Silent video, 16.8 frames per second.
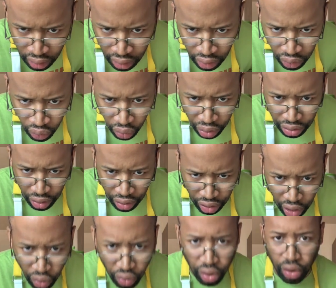Where's the
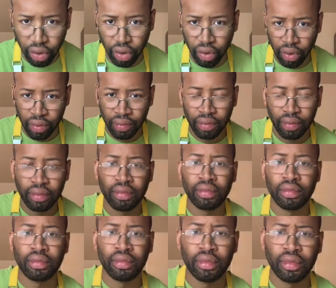slow cooker?
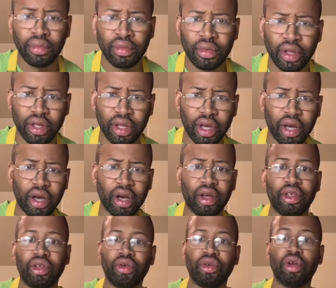
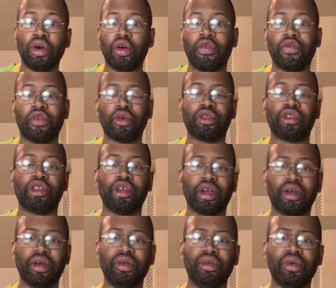Yeah, for
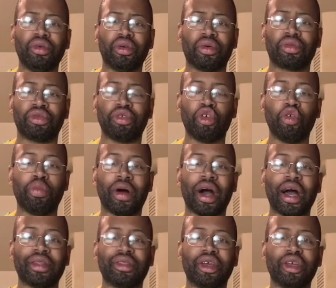chicken noodle soup,
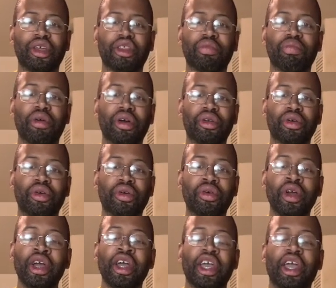I think it's better
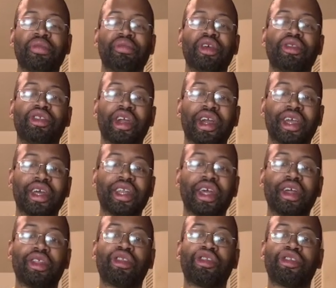if the chicken
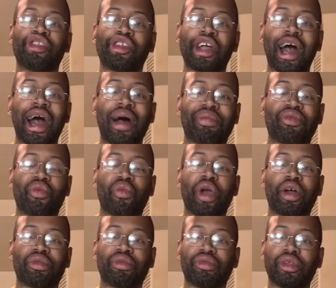is chopped
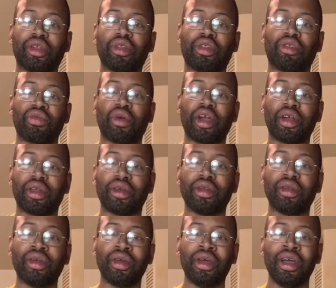rather than
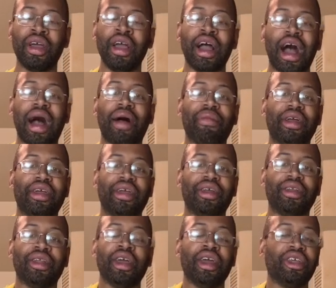shredded. I
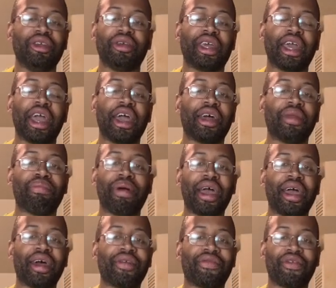mean, you can
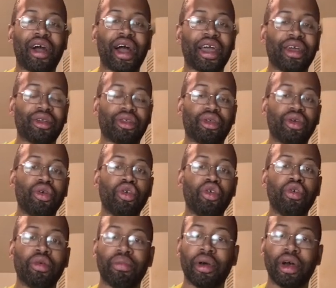pan fry it
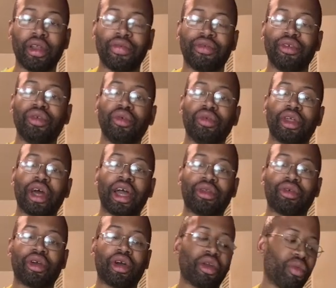too, but if you do that,
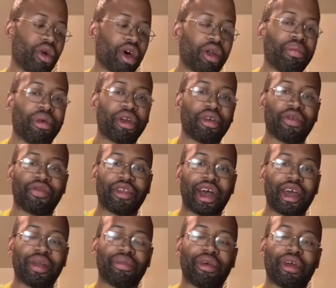you're gonna want to butterfly
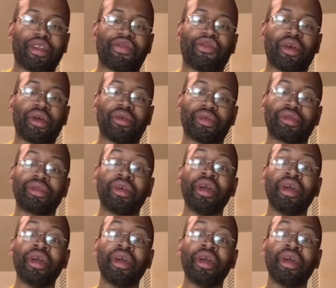the breast first.